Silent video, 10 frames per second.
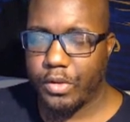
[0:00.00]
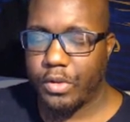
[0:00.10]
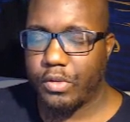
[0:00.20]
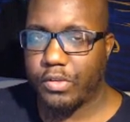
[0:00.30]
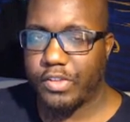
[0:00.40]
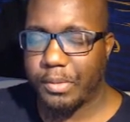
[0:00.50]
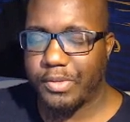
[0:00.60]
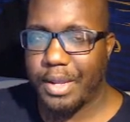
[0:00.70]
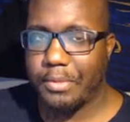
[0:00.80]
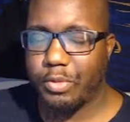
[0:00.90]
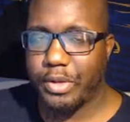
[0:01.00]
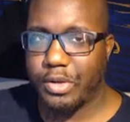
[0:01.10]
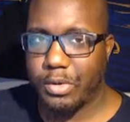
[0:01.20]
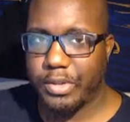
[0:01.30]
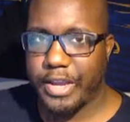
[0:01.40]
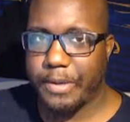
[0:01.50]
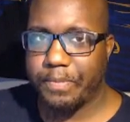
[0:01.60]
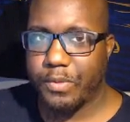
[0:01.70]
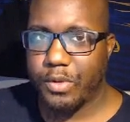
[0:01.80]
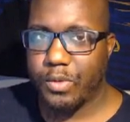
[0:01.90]
So sometimes we do that.
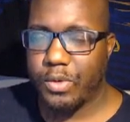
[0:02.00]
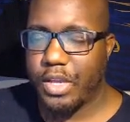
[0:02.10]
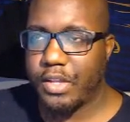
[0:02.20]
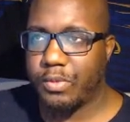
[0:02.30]
It,